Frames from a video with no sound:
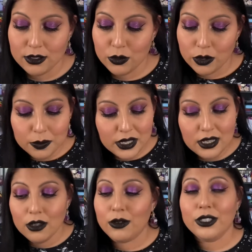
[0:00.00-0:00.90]
normally
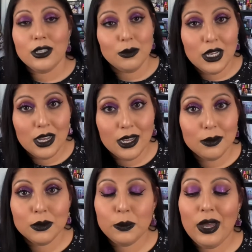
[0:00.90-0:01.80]
or
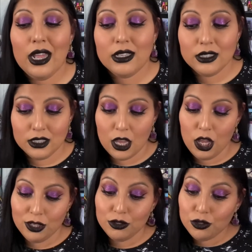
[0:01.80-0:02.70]
sometimes palettes
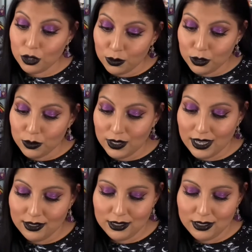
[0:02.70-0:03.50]
don't do that.